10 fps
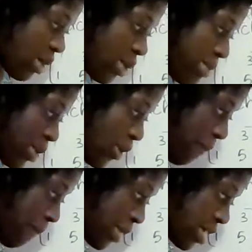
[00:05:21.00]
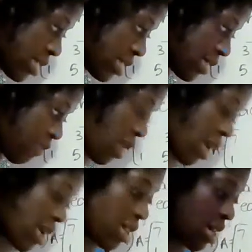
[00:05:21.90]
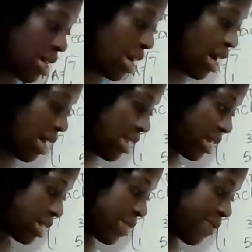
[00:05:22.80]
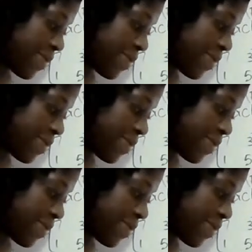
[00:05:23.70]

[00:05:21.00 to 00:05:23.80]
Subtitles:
will become positive 1, negative